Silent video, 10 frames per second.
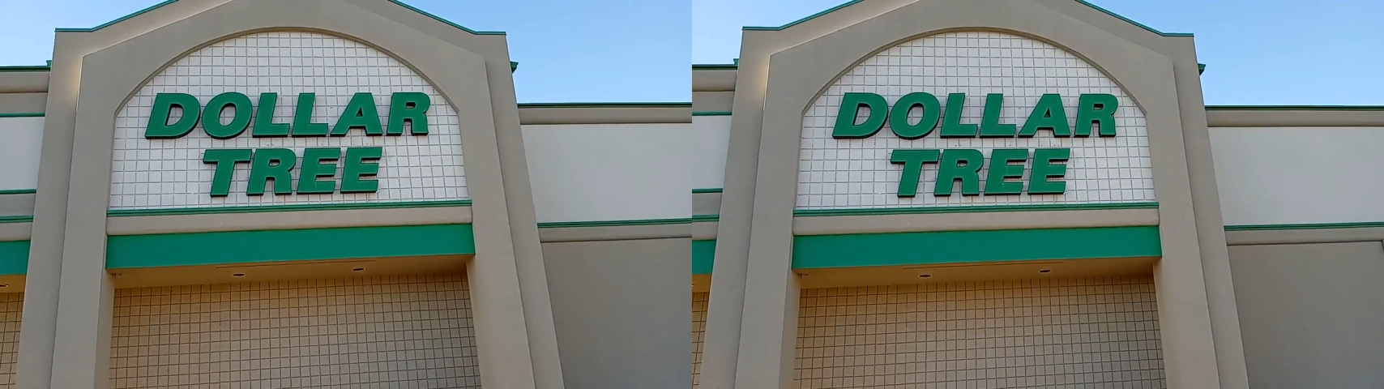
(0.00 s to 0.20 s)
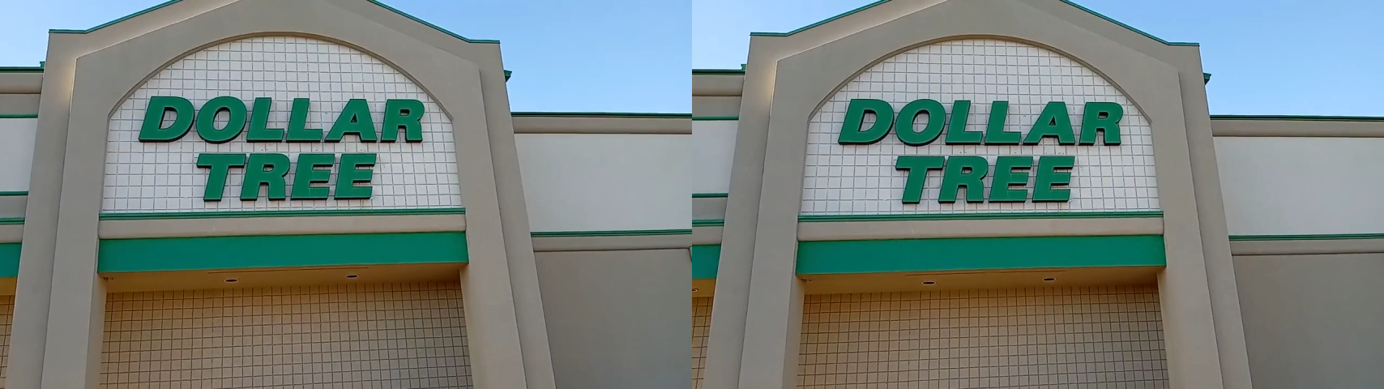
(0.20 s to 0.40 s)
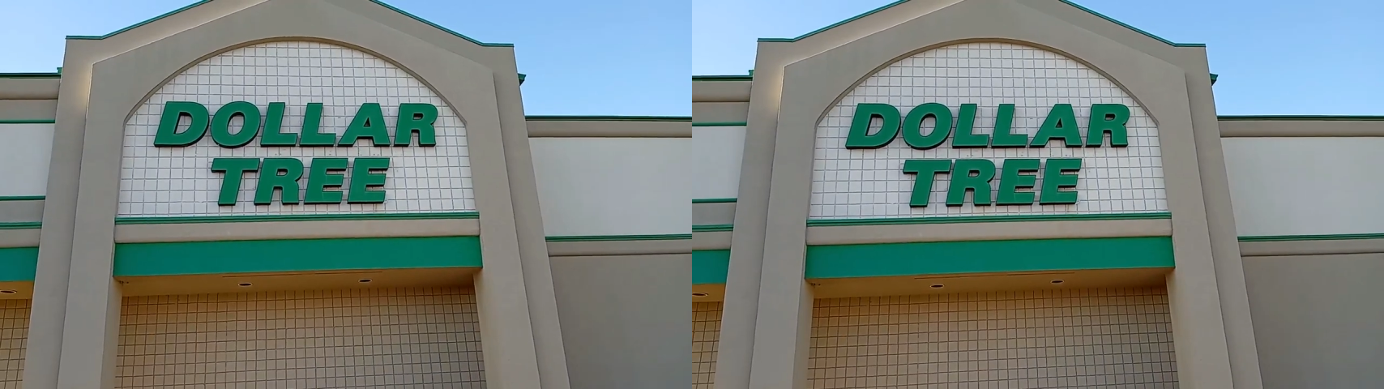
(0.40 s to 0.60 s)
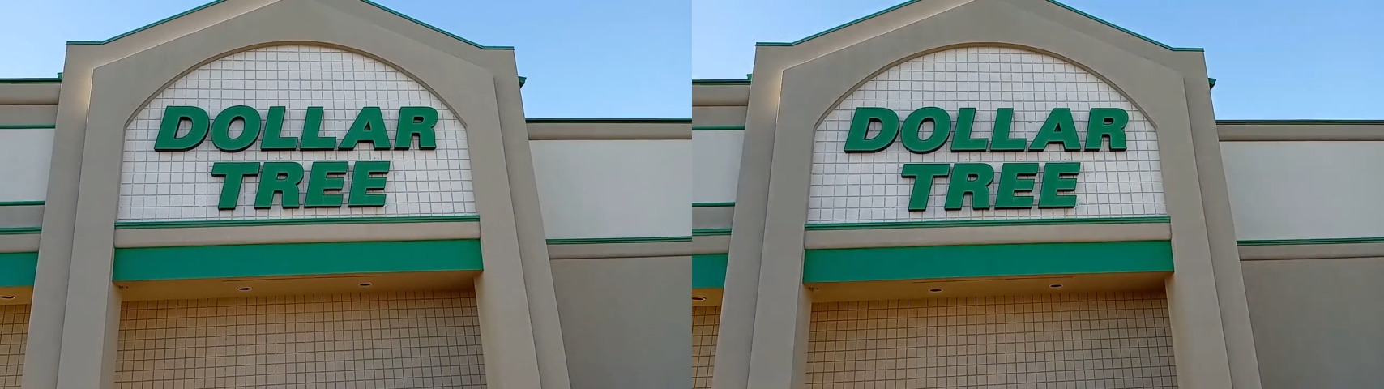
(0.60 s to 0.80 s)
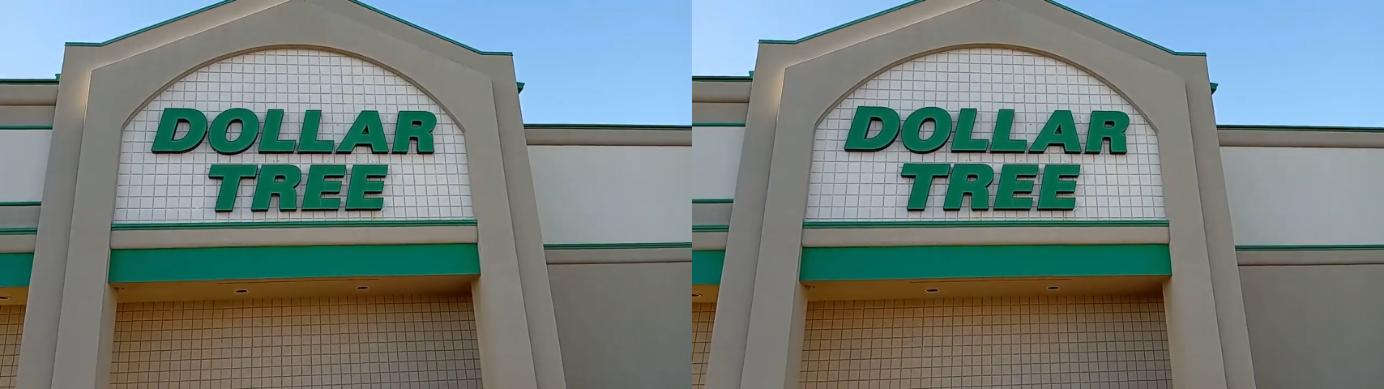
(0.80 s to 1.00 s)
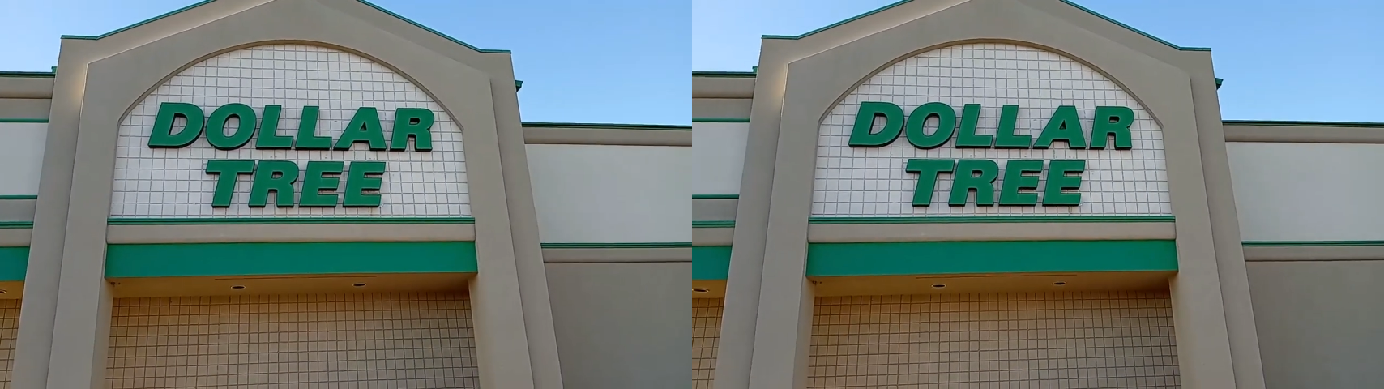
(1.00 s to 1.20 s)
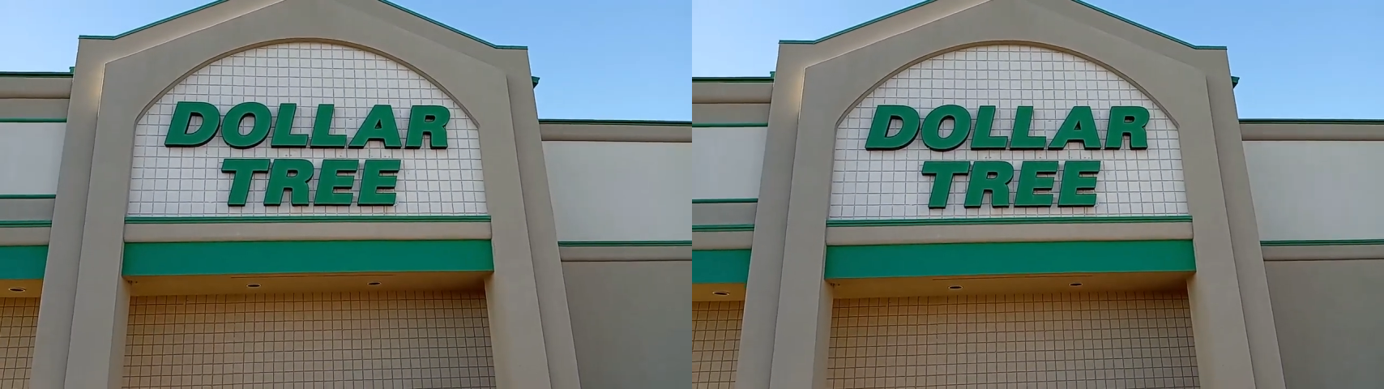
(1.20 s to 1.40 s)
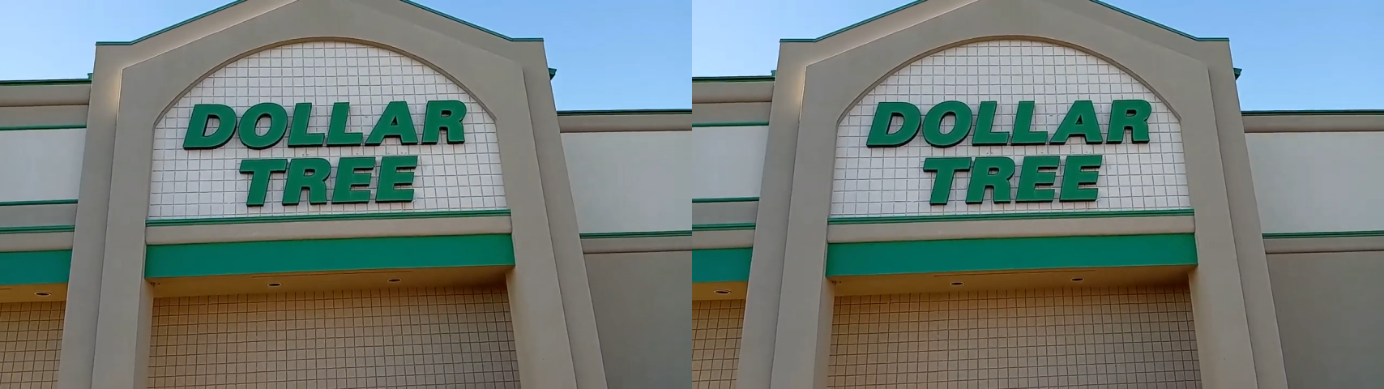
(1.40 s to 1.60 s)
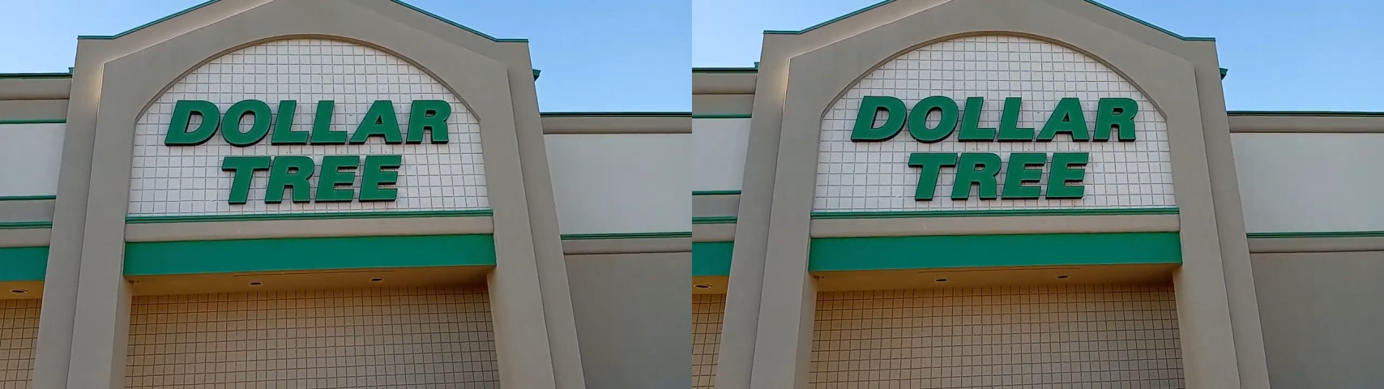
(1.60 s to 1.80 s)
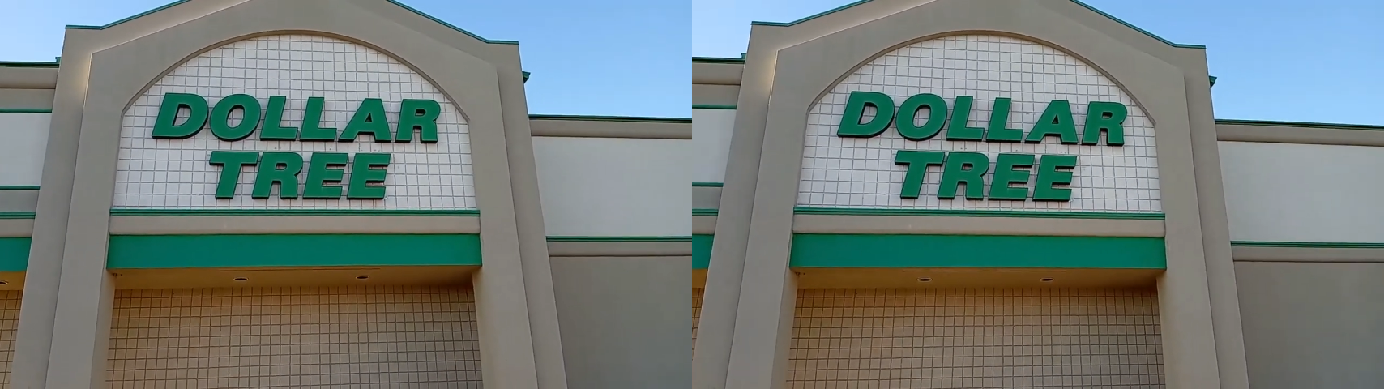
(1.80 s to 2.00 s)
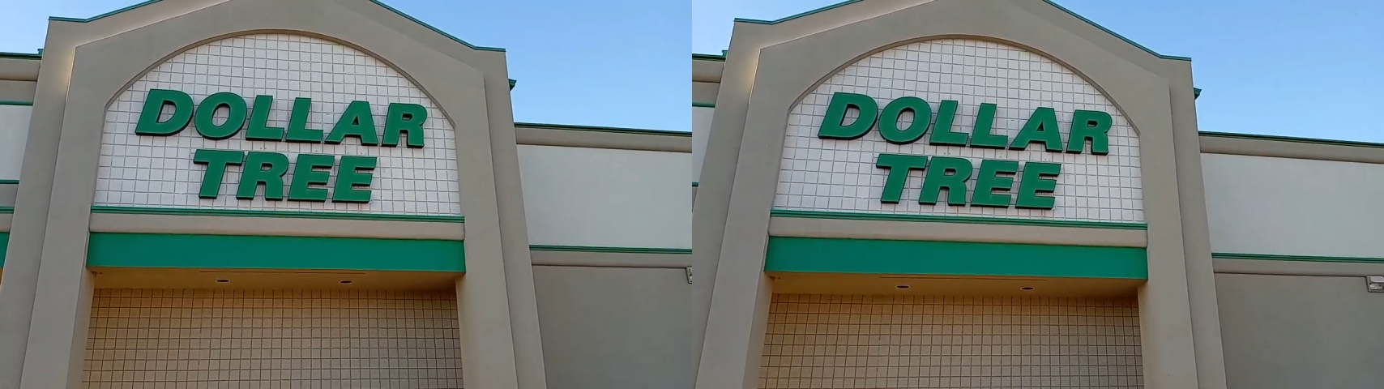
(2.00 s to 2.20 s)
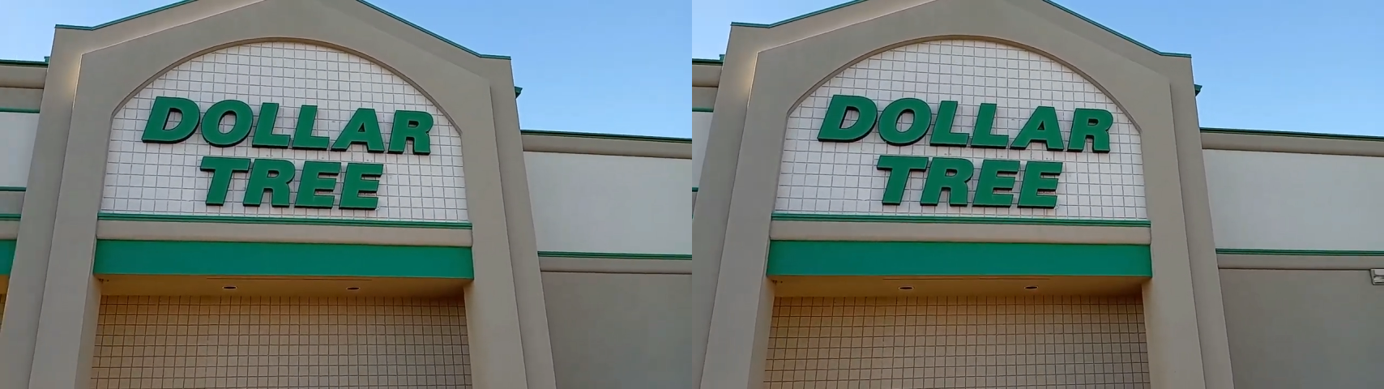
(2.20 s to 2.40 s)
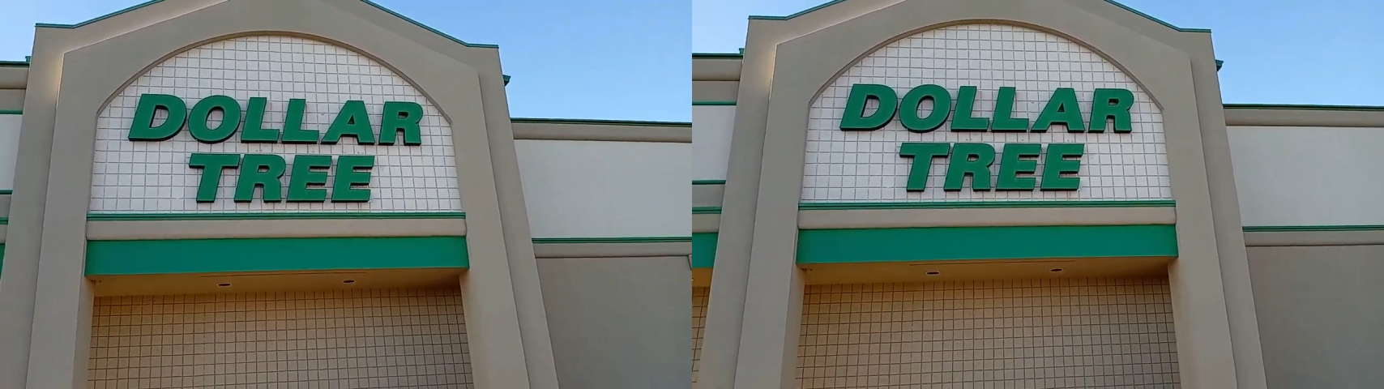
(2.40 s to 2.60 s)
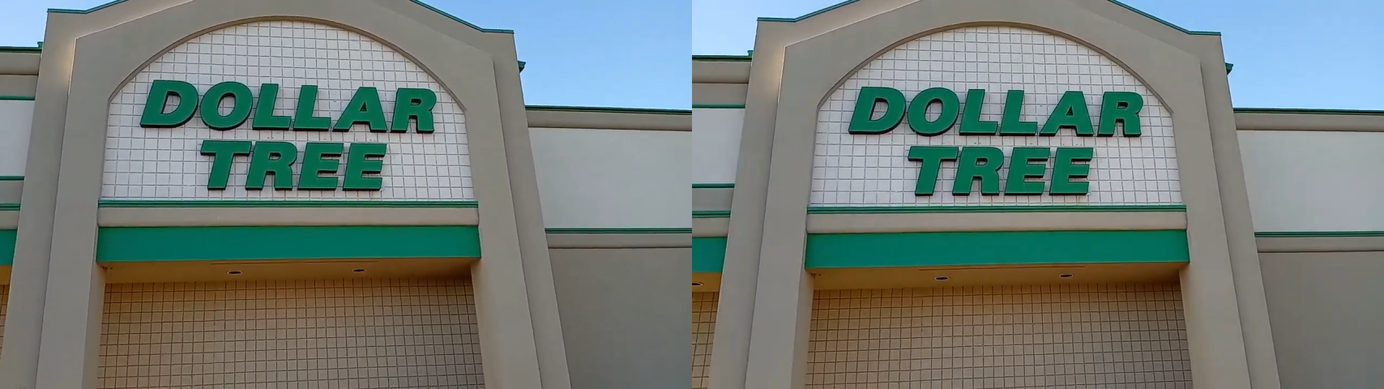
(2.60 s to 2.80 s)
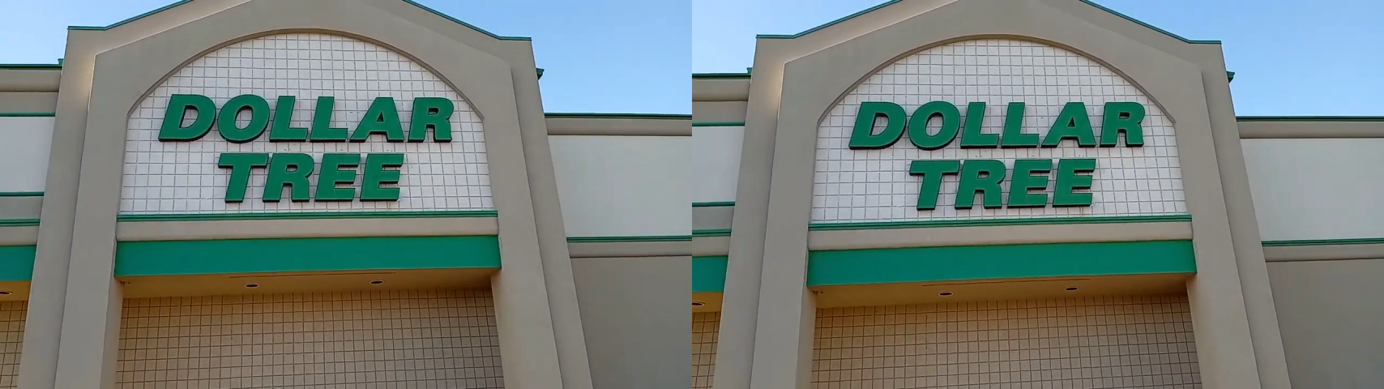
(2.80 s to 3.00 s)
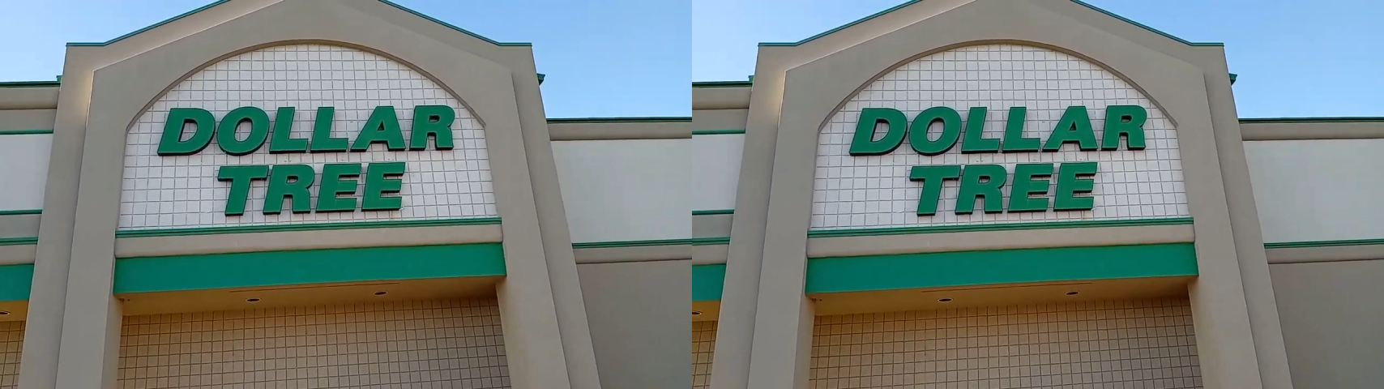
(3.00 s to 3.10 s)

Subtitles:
[unreadable: no face in view]